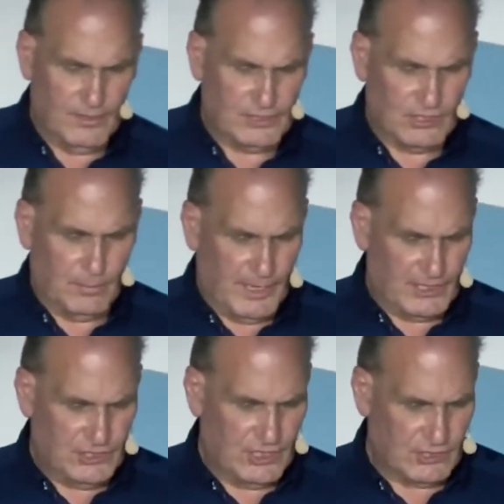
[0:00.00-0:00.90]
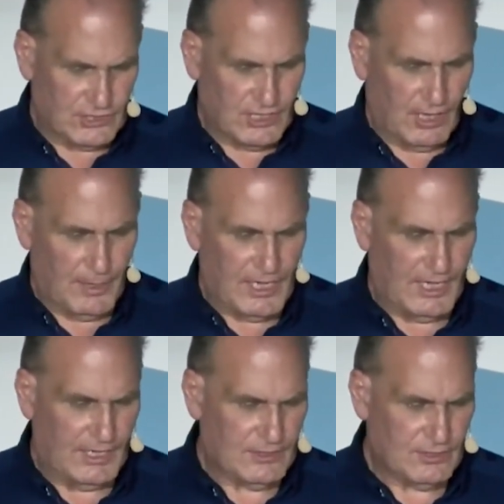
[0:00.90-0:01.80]
This is about Jesus. Coming
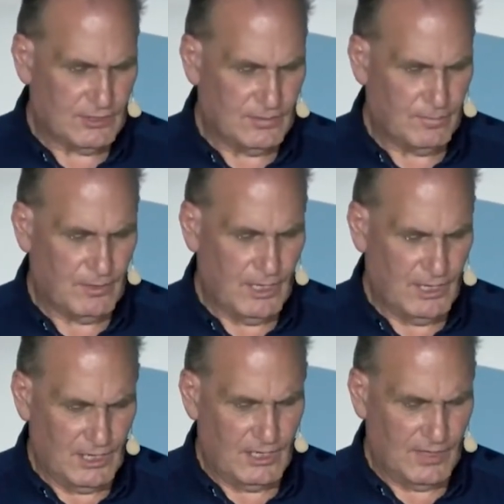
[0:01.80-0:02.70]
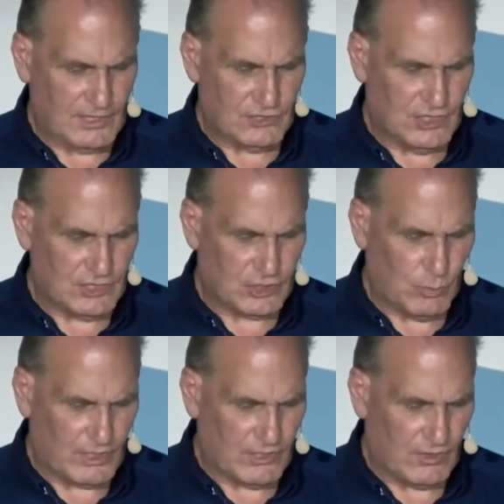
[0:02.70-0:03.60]
out, he, that's Jesus,
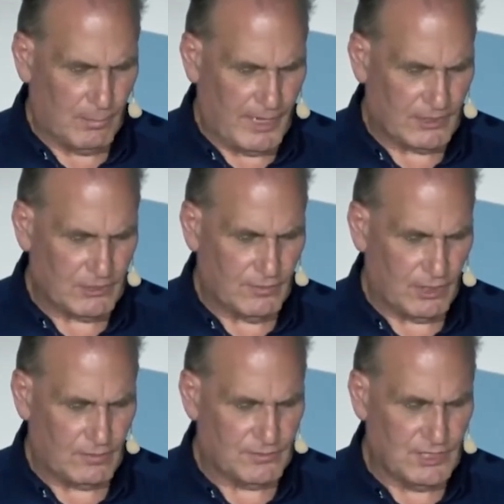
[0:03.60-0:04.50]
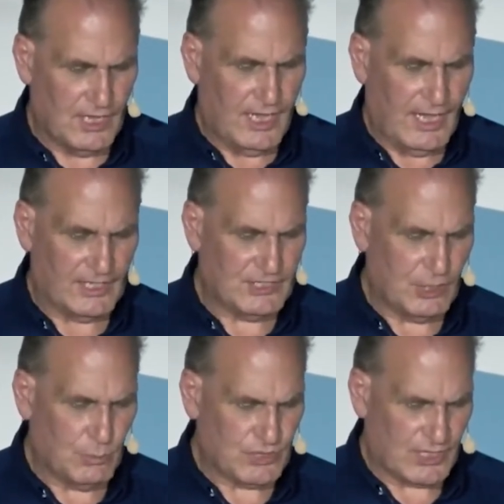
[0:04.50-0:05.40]
went to the Mount of Olives as
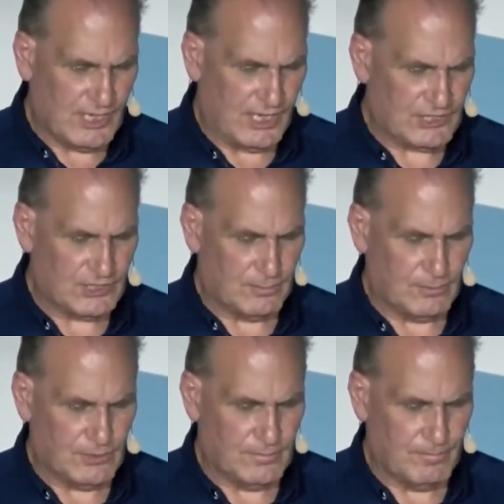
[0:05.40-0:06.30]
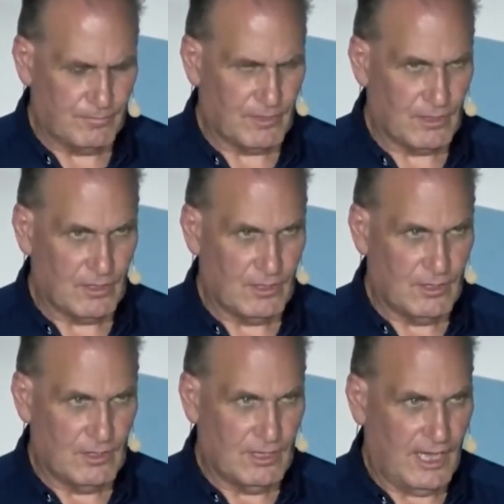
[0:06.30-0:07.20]
he was accustomed.
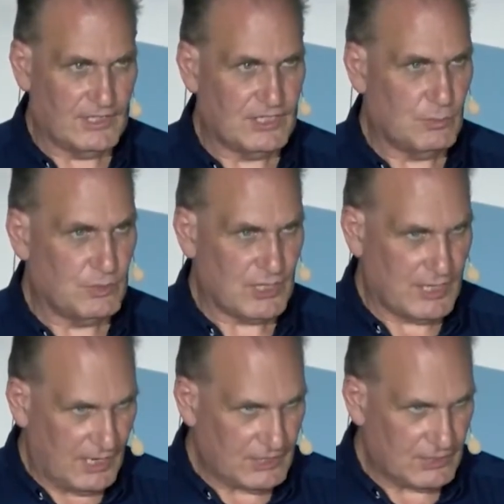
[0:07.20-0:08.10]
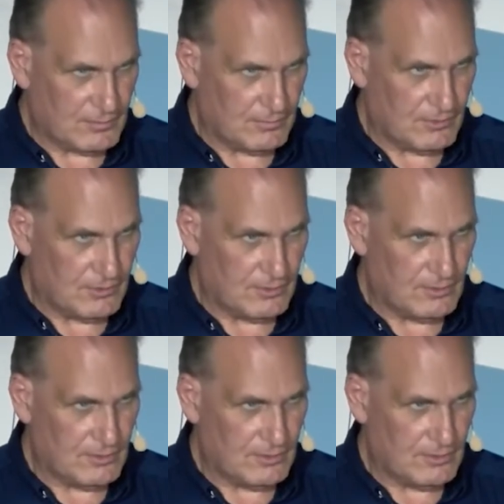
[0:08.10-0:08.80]
As he was accustomed.